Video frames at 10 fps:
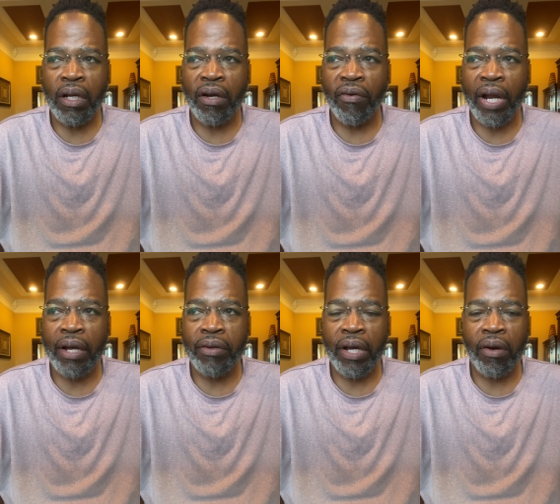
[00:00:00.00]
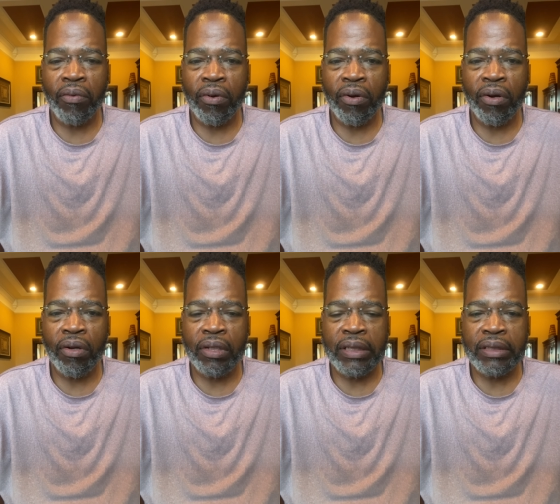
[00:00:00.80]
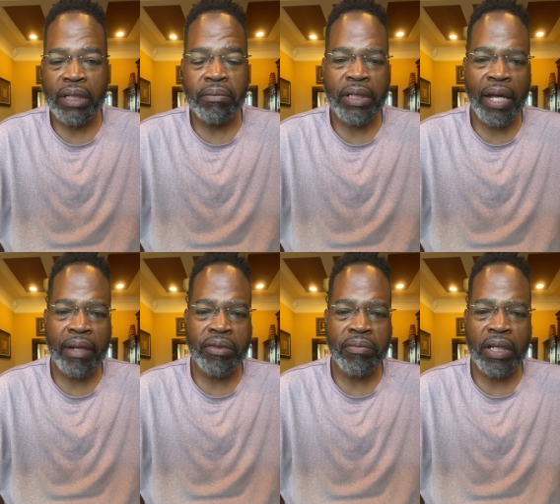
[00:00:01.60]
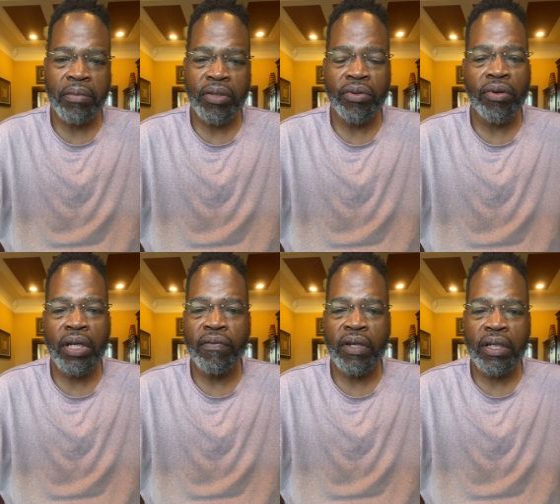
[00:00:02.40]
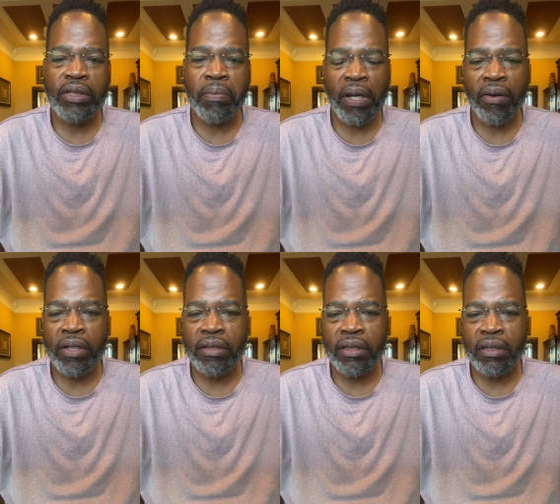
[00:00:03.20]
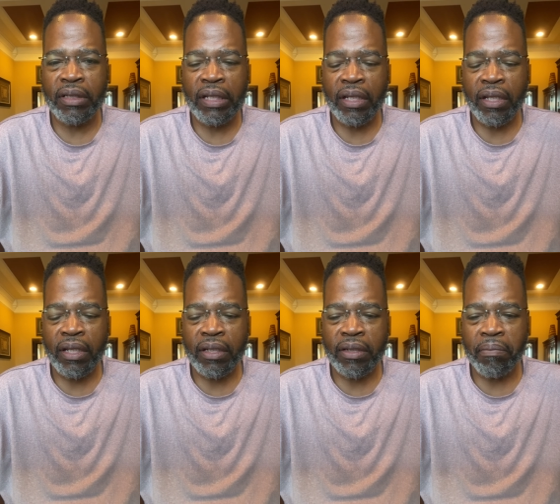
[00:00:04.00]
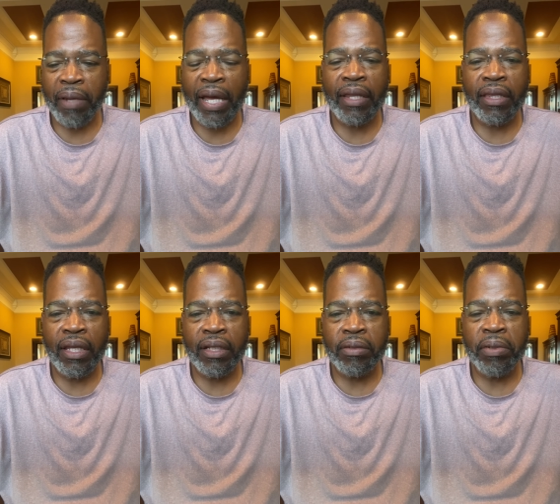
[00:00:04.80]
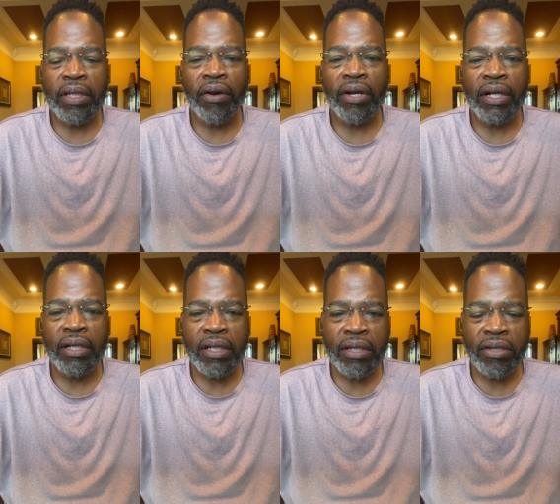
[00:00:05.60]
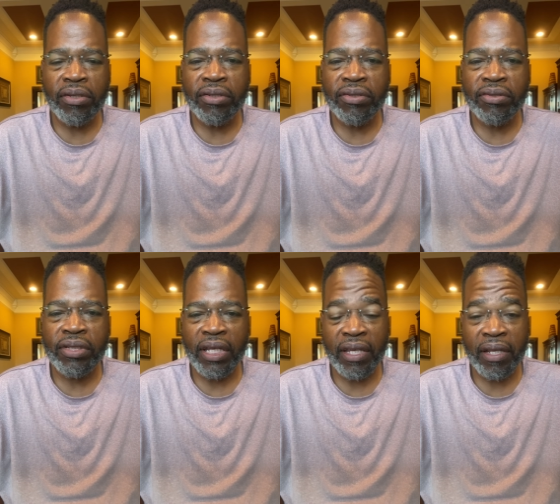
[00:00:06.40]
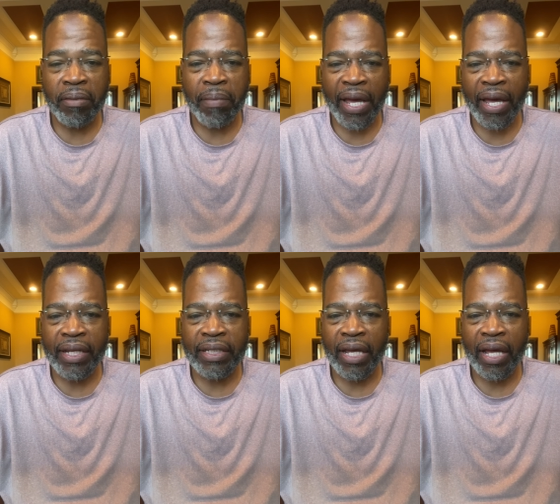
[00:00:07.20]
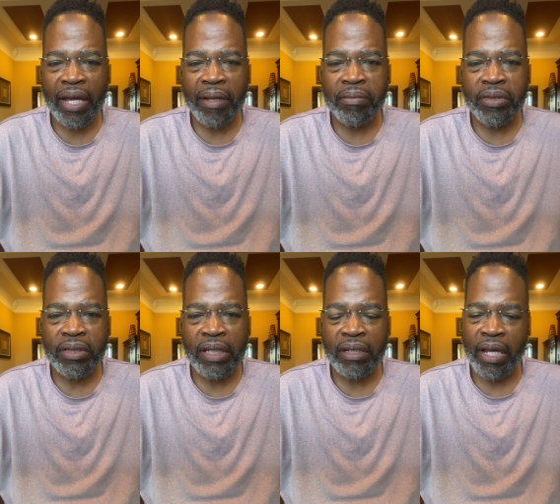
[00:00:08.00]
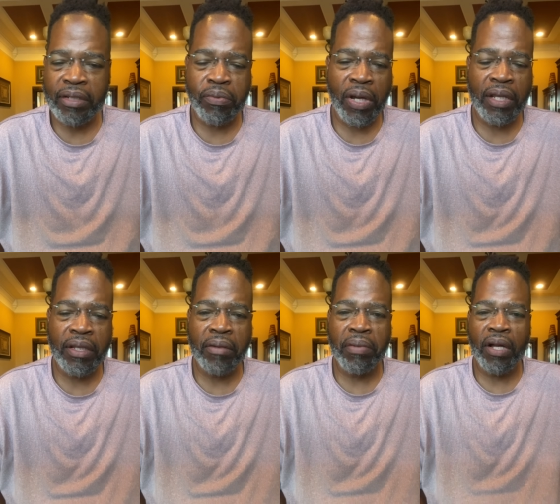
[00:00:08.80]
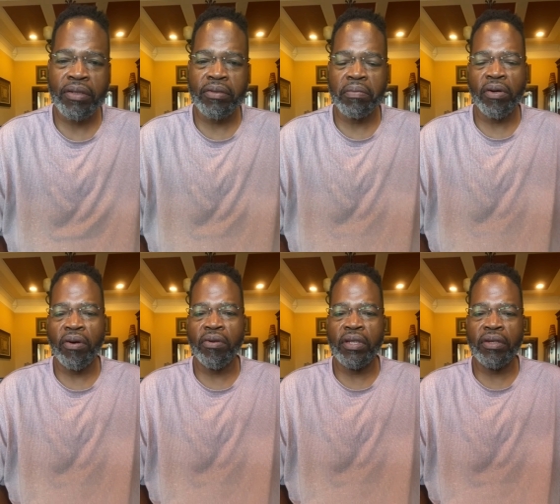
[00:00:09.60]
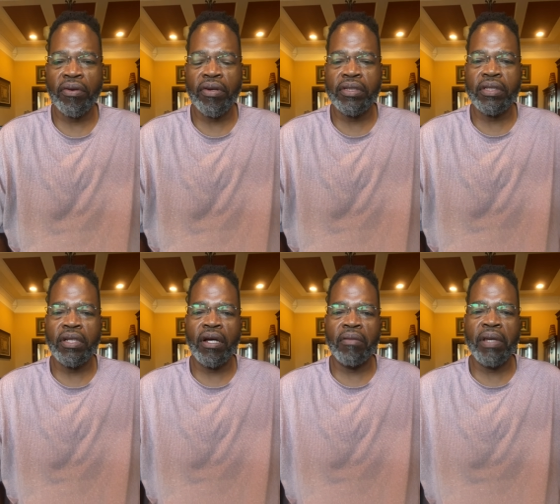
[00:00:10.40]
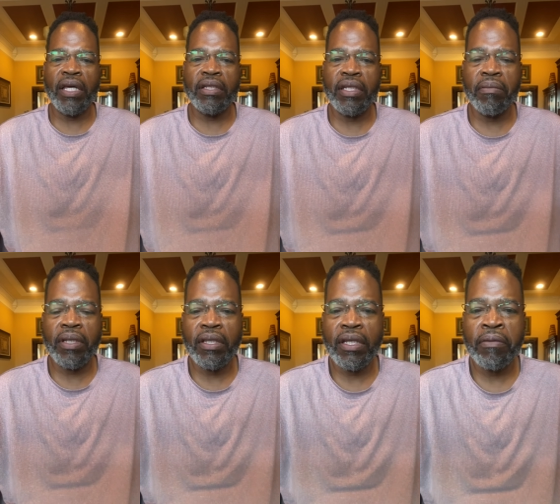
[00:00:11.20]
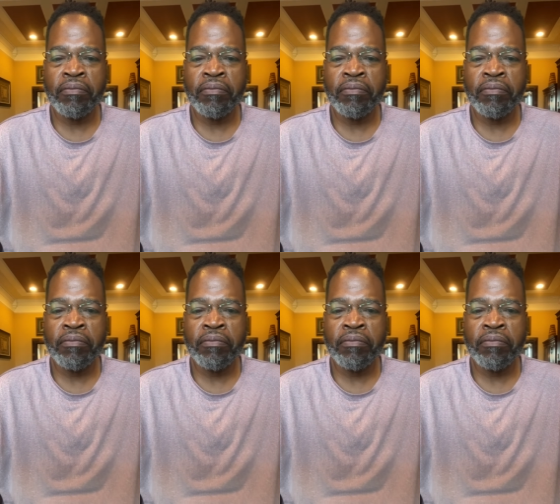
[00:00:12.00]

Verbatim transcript: around our world, and sometimes maybe you're even experiencing some bad things, but there are good news in bad times. And that's why the Apostle Paul encouraged the young man Timothy